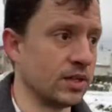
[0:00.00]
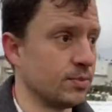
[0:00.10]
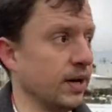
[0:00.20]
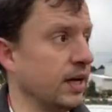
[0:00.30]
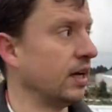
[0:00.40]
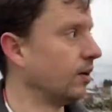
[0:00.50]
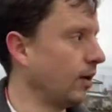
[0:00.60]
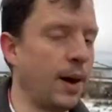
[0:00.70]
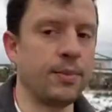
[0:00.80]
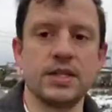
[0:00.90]
But what
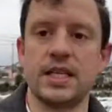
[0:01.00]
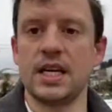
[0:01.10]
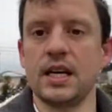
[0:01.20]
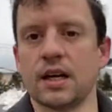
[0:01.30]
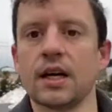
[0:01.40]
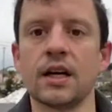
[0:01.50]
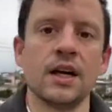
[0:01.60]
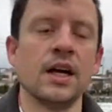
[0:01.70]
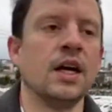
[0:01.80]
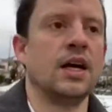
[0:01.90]
happens here,
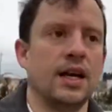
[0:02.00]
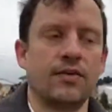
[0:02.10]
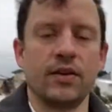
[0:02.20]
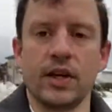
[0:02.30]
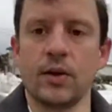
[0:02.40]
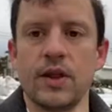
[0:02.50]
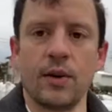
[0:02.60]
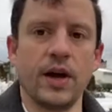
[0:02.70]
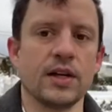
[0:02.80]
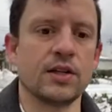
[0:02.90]
and if we go that
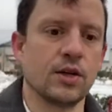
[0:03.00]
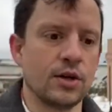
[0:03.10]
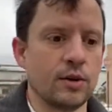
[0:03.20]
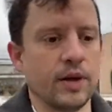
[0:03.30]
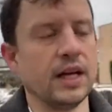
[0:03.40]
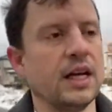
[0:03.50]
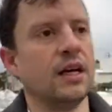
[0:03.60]
way, I'll show you, but